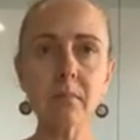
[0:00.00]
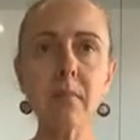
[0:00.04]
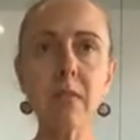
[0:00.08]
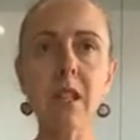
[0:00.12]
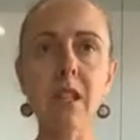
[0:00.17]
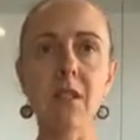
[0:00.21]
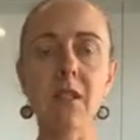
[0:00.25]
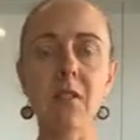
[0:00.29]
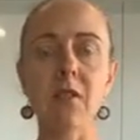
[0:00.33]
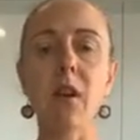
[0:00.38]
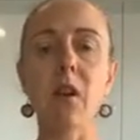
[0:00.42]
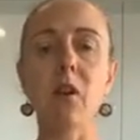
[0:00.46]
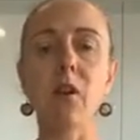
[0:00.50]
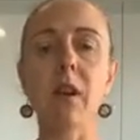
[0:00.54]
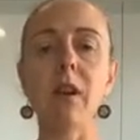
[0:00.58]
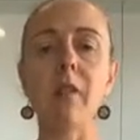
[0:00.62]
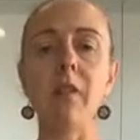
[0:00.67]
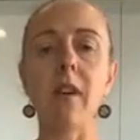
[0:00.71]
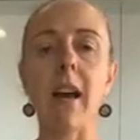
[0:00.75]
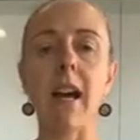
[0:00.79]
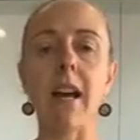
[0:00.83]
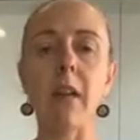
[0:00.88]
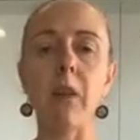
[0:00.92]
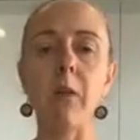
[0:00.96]
It's very
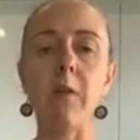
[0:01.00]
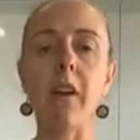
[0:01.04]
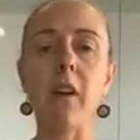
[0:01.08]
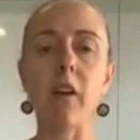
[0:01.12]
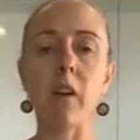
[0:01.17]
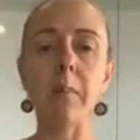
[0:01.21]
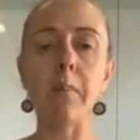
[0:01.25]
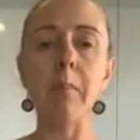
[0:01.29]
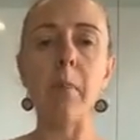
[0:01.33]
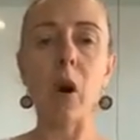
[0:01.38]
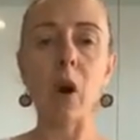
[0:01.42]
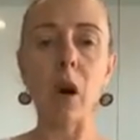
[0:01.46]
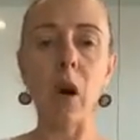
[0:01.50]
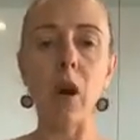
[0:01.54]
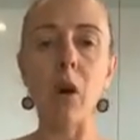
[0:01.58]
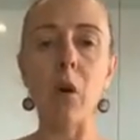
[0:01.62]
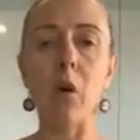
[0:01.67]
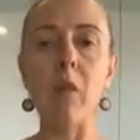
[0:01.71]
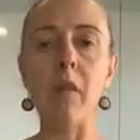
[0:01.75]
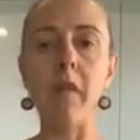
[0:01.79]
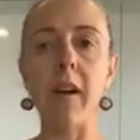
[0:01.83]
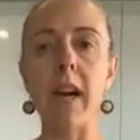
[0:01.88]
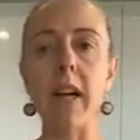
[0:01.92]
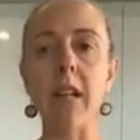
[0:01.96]

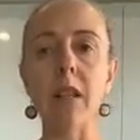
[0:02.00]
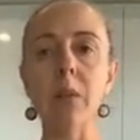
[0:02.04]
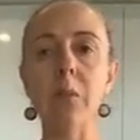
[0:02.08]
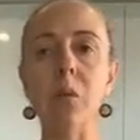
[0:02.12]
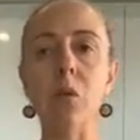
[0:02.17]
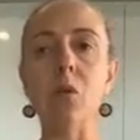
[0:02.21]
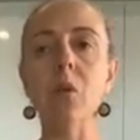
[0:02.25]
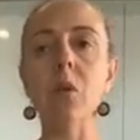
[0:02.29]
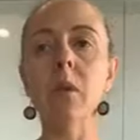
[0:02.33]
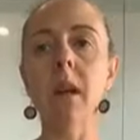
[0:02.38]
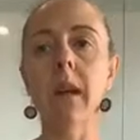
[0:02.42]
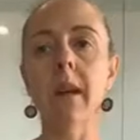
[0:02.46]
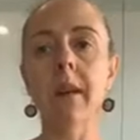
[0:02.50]
bioavailable.